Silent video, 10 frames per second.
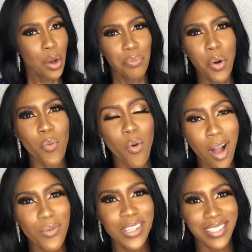but
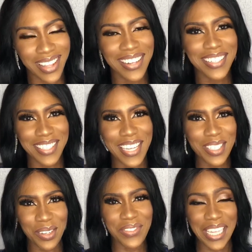what will stand the test
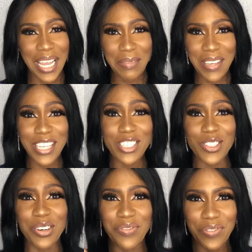of time is
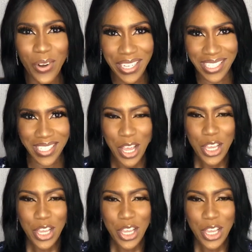your voice,